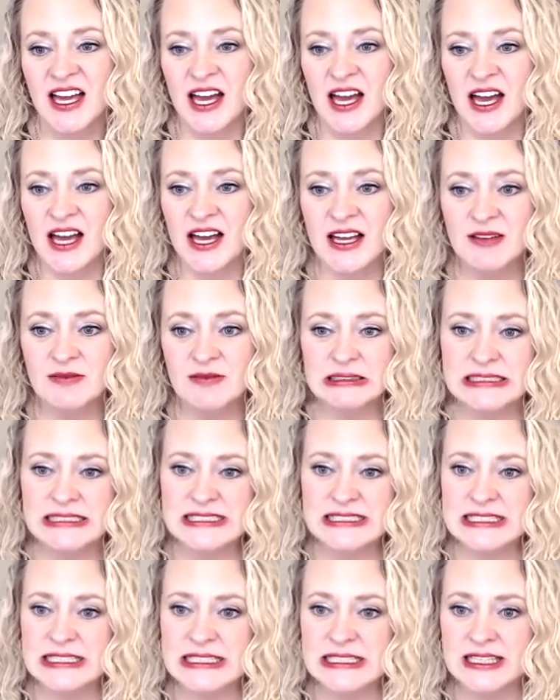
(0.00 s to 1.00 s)
Let's
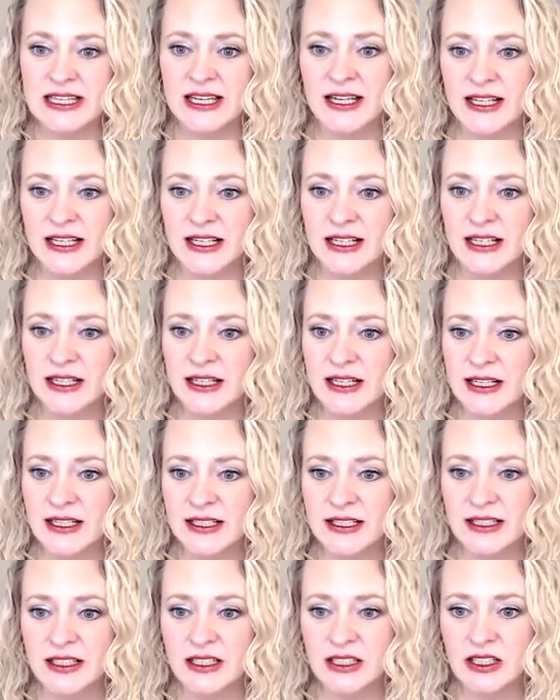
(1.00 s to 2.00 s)
see.
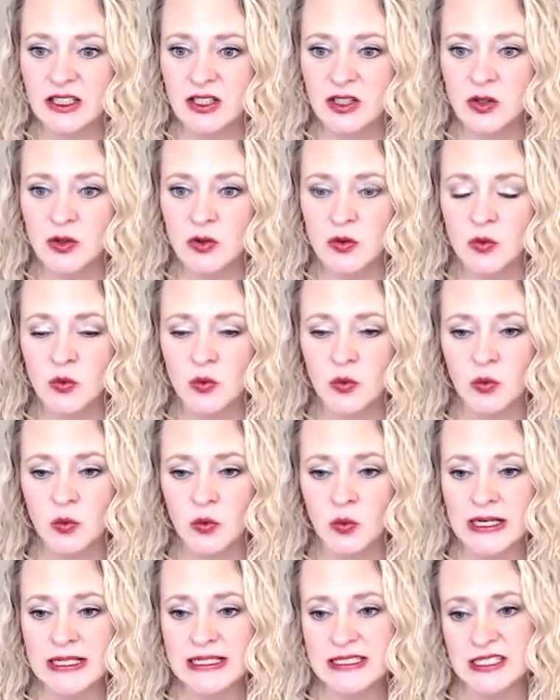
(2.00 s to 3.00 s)

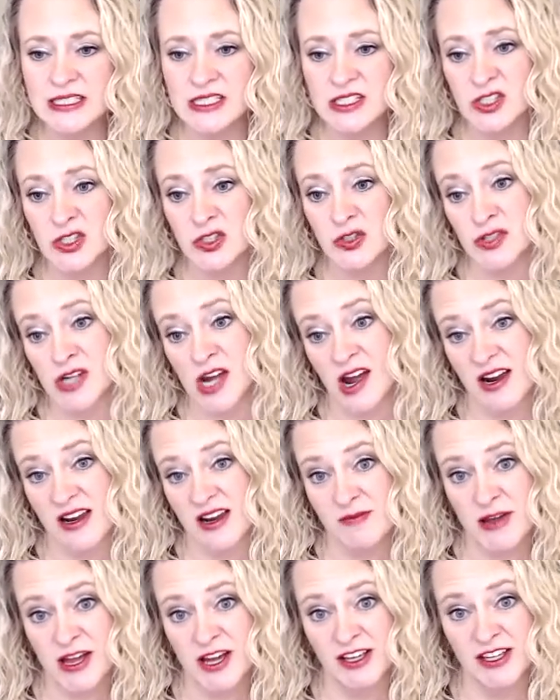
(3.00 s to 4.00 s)
What do you talk
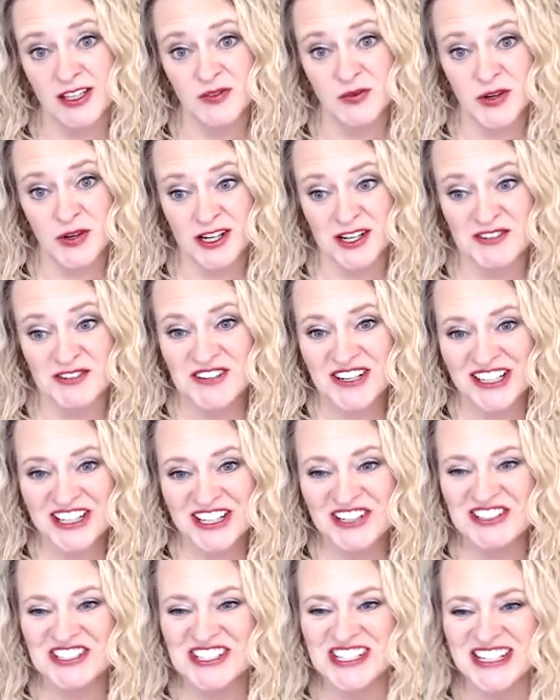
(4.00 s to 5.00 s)
about in one-on-one
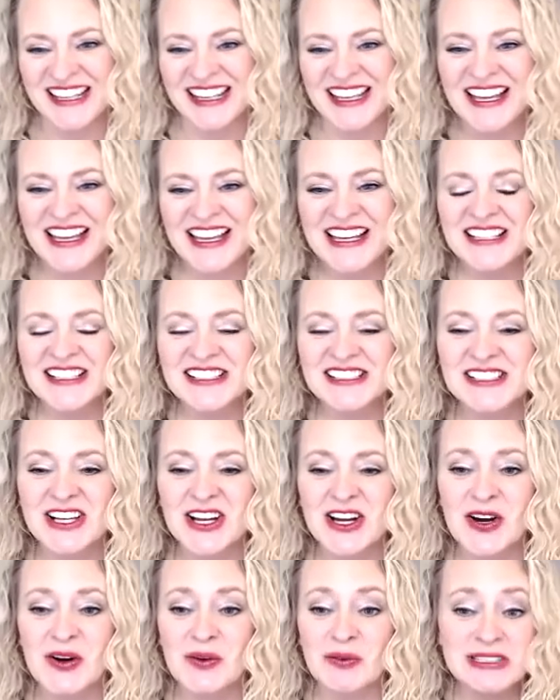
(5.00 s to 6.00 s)
coaching?
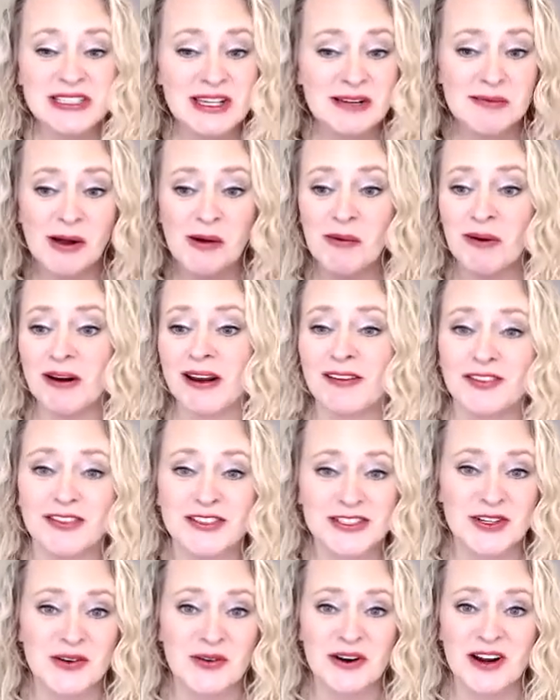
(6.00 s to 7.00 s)
So we talk about whatever's
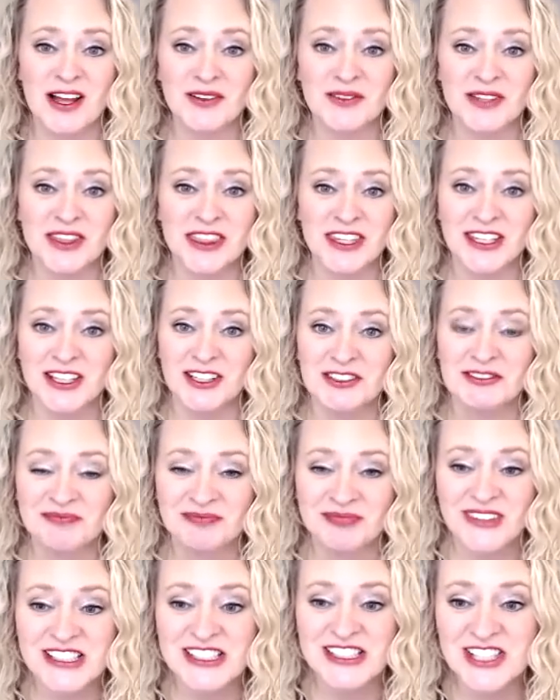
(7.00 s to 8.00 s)
going on with you.
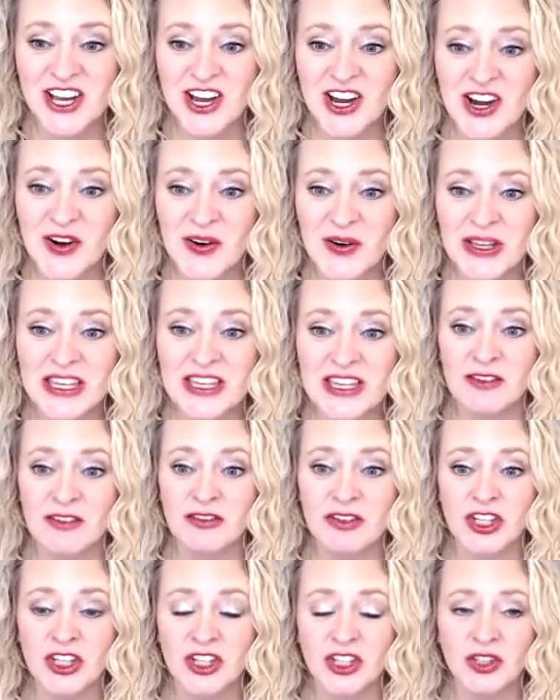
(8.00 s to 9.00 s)
So
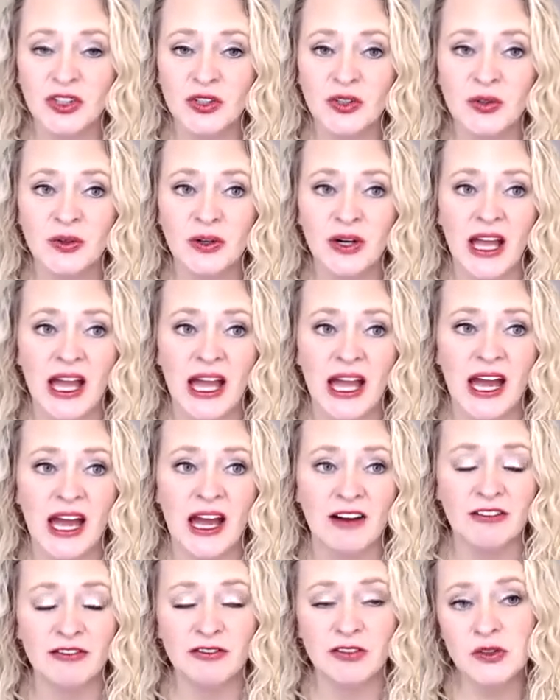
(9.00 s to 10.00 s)
if you
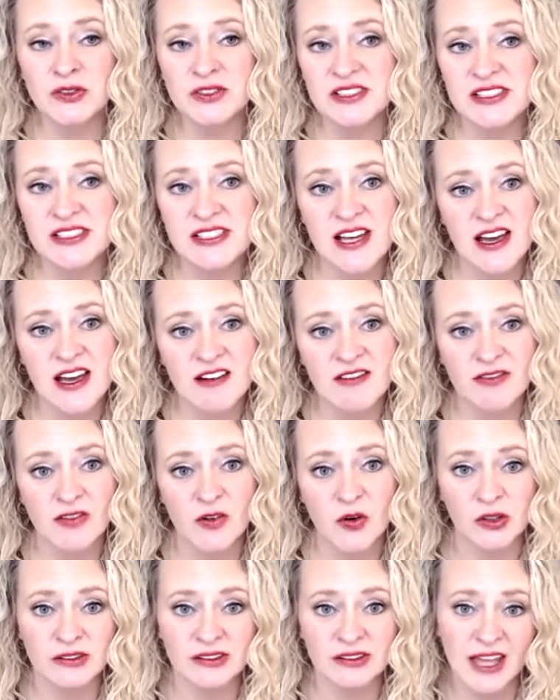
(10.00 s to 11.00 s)
have food stuff
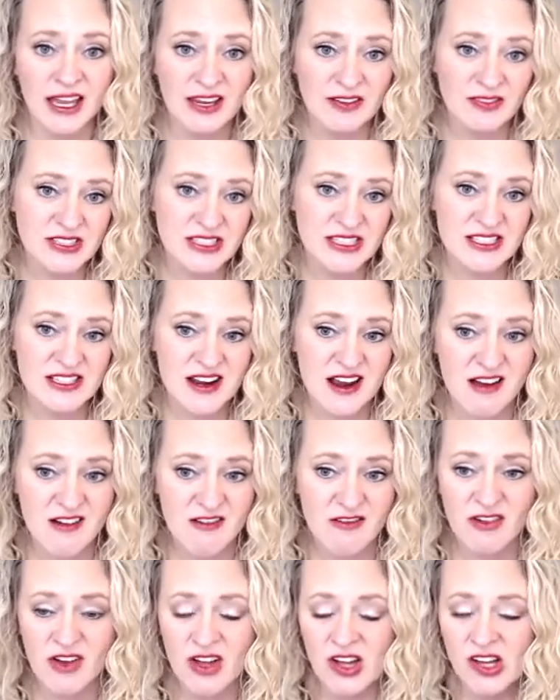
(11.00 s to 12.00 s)
or life stuff,